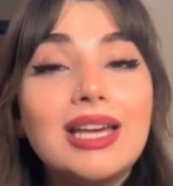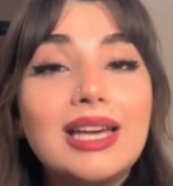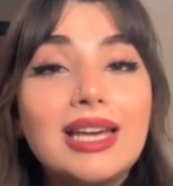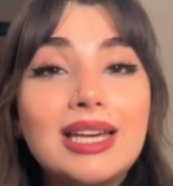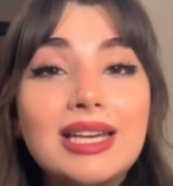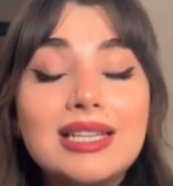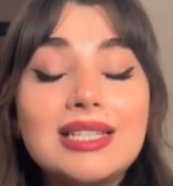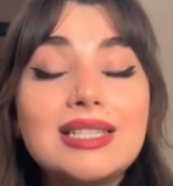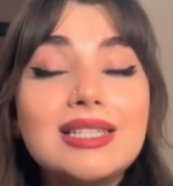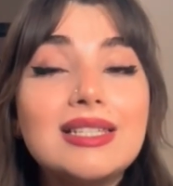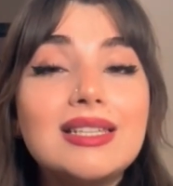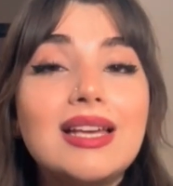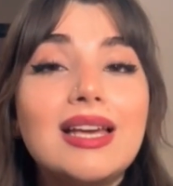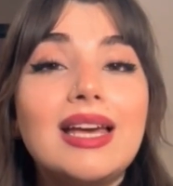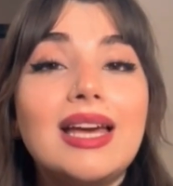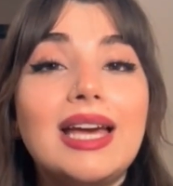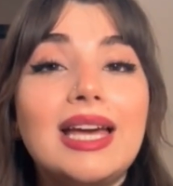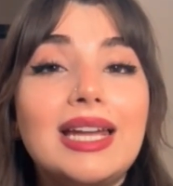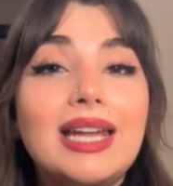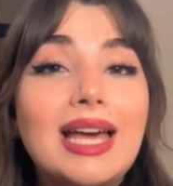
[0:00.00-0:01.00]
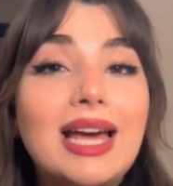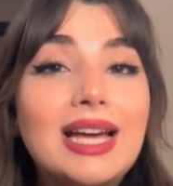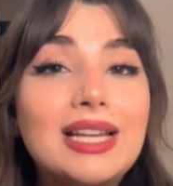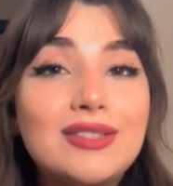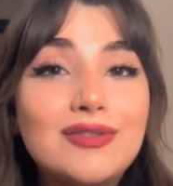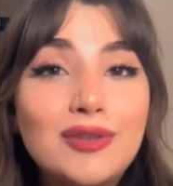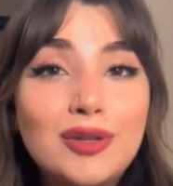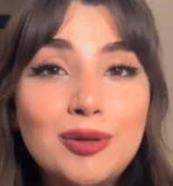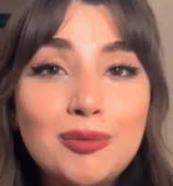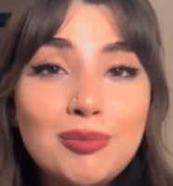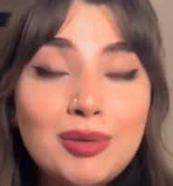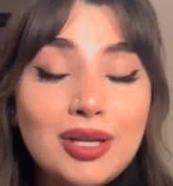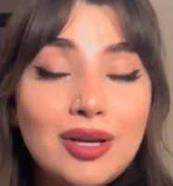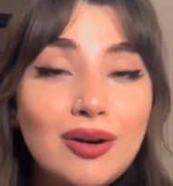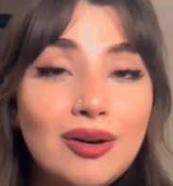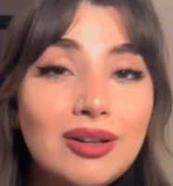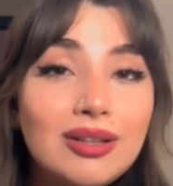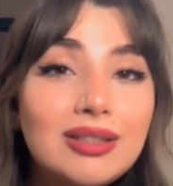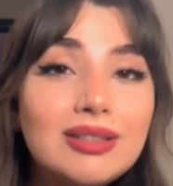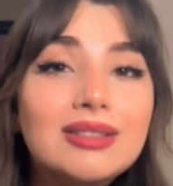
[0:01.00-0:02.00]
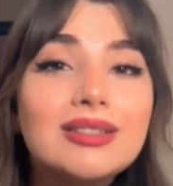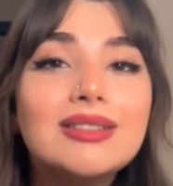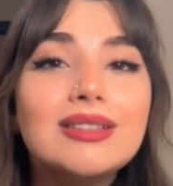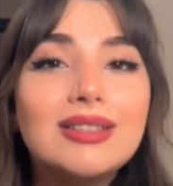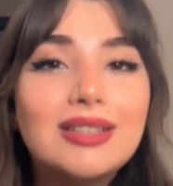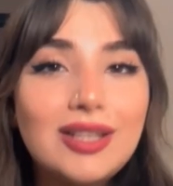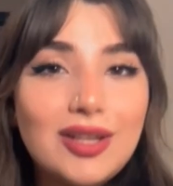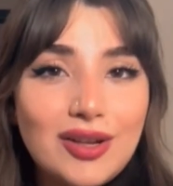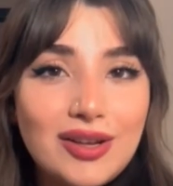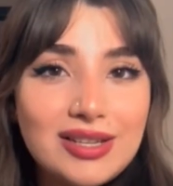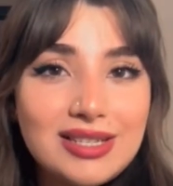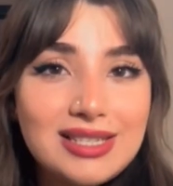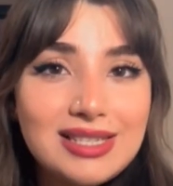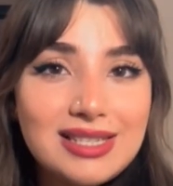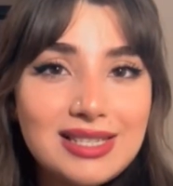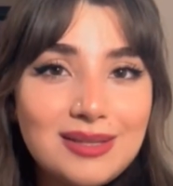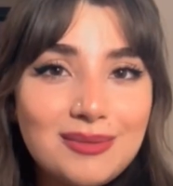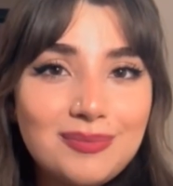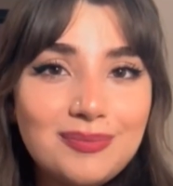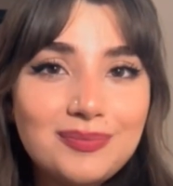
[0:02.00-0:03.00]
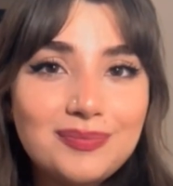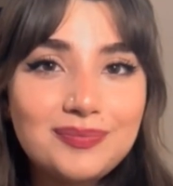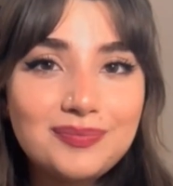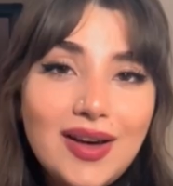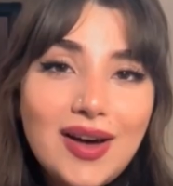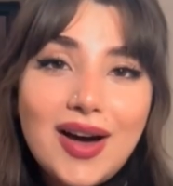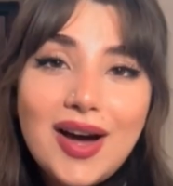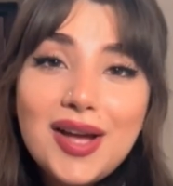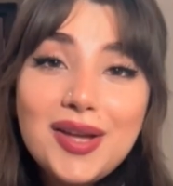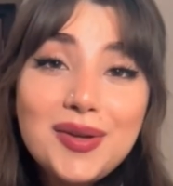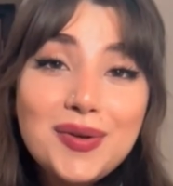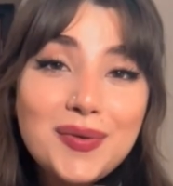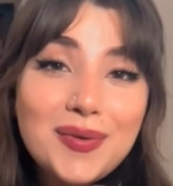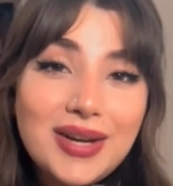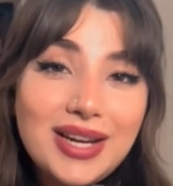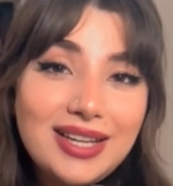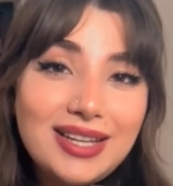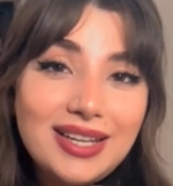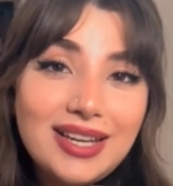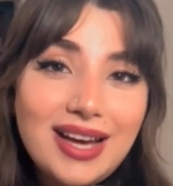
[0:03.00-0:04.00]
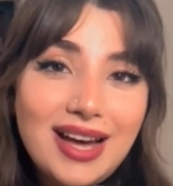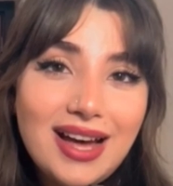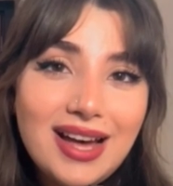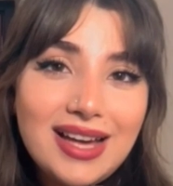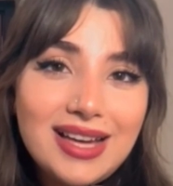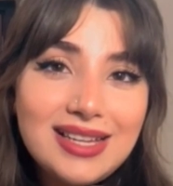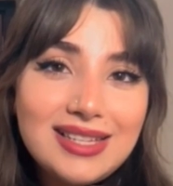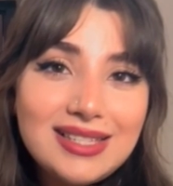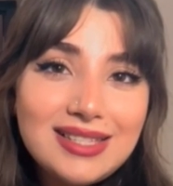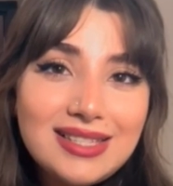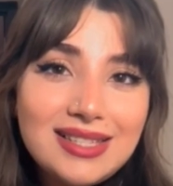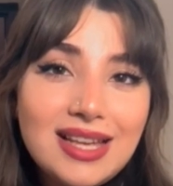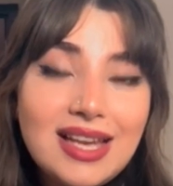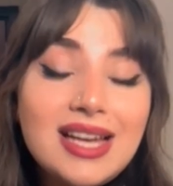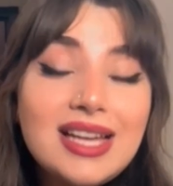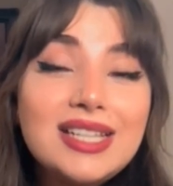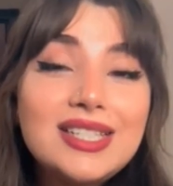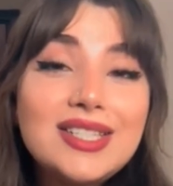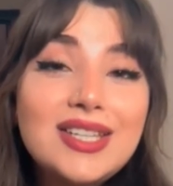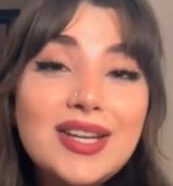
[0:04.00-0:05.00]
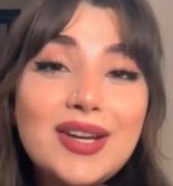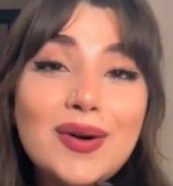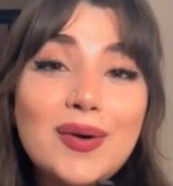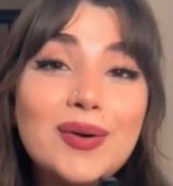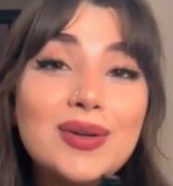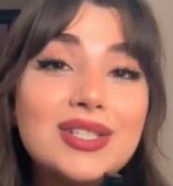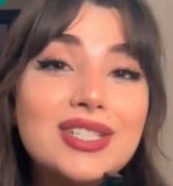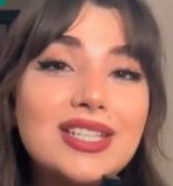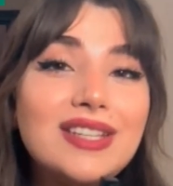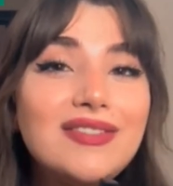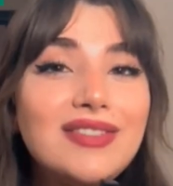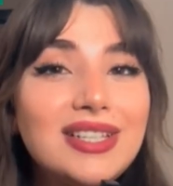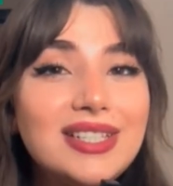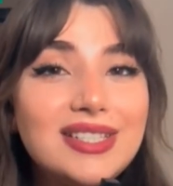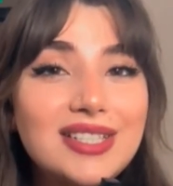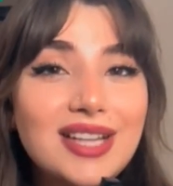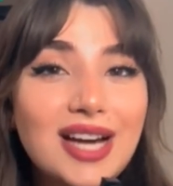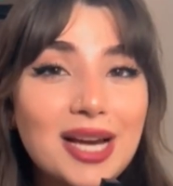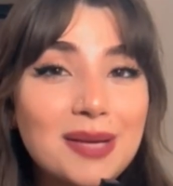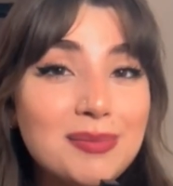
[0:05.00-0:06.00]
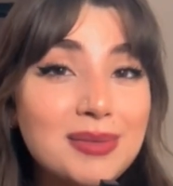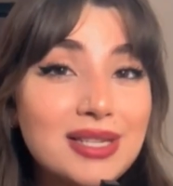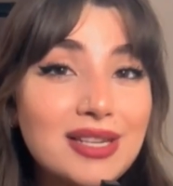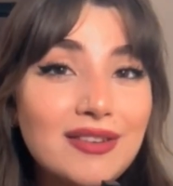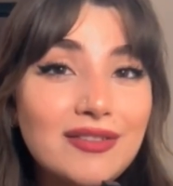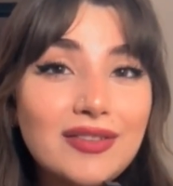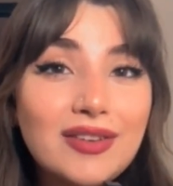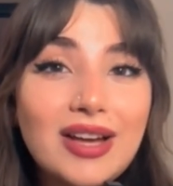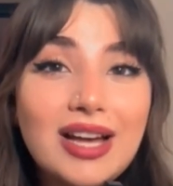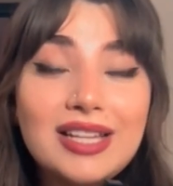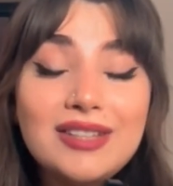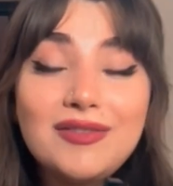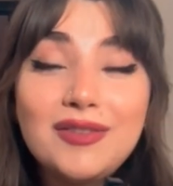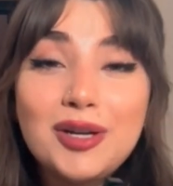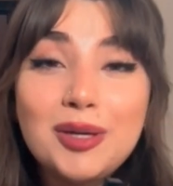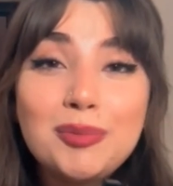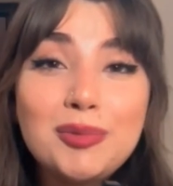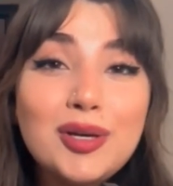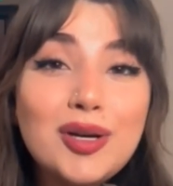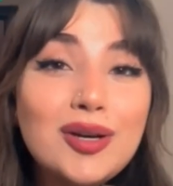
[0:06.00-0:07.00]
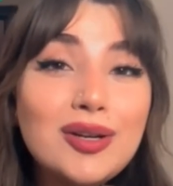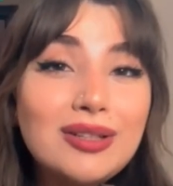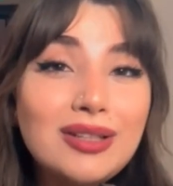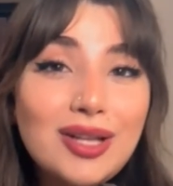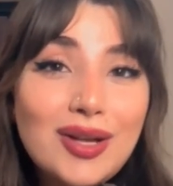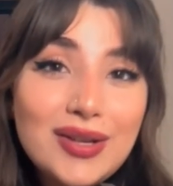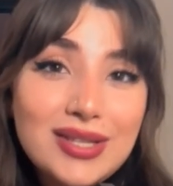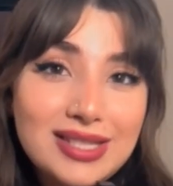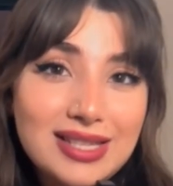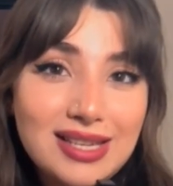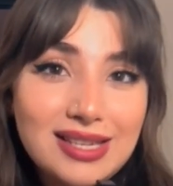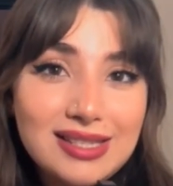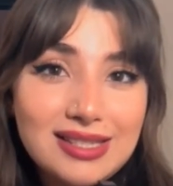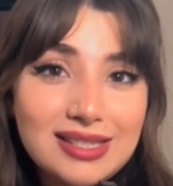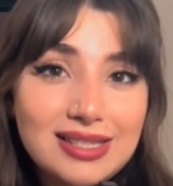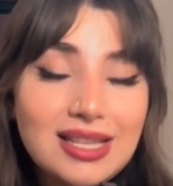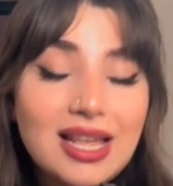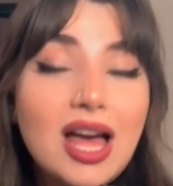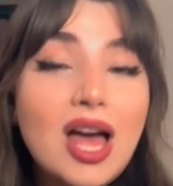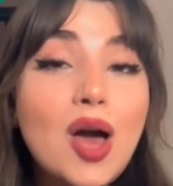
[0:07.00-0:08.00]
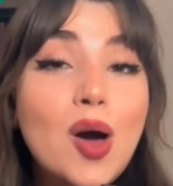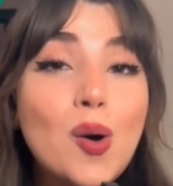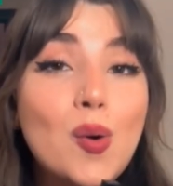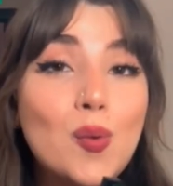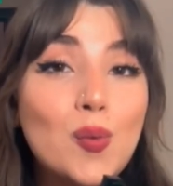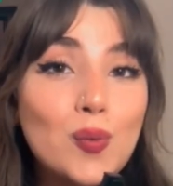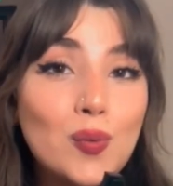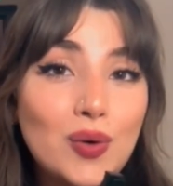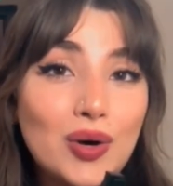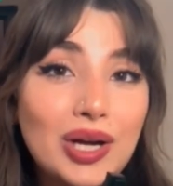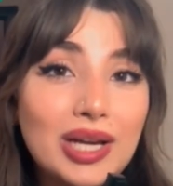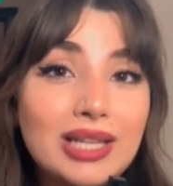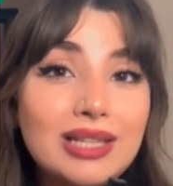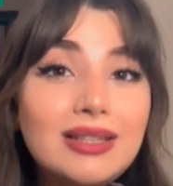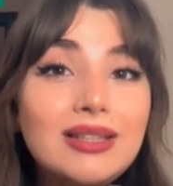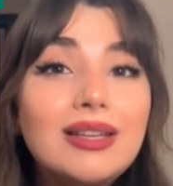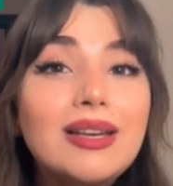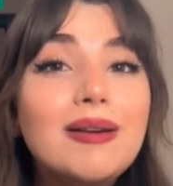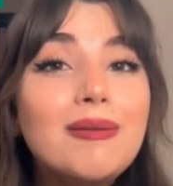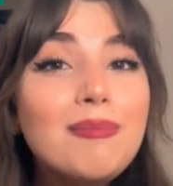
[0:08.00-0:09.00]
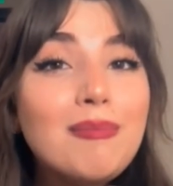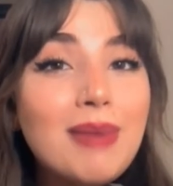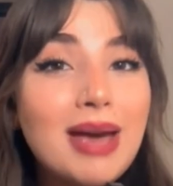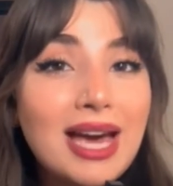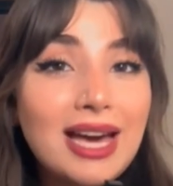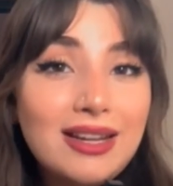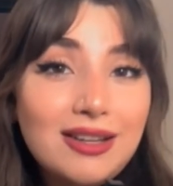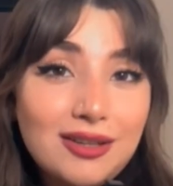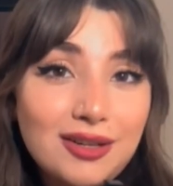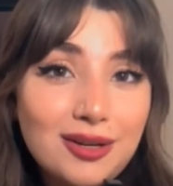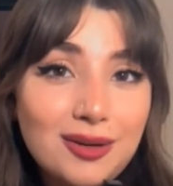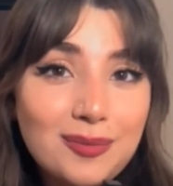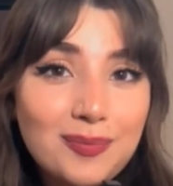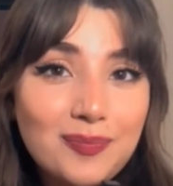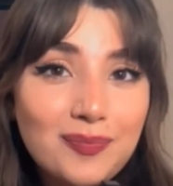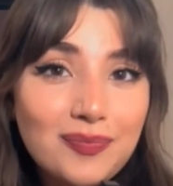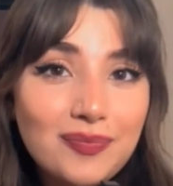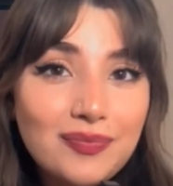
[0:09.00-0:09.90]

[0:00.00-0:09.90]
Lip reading: is an adverbial clause. Are you ready, guys? There are different types of adverbial clauses. 1. Manner.